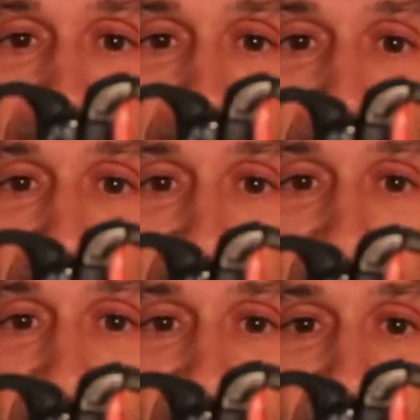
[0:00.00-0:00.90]
I mean,
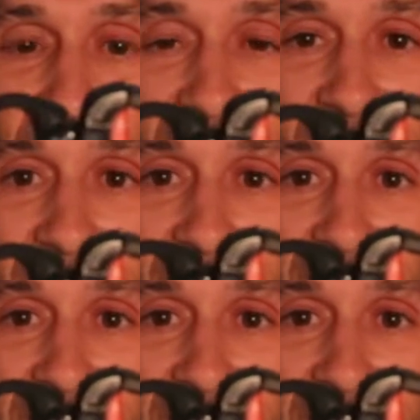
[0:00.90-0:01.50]
look how much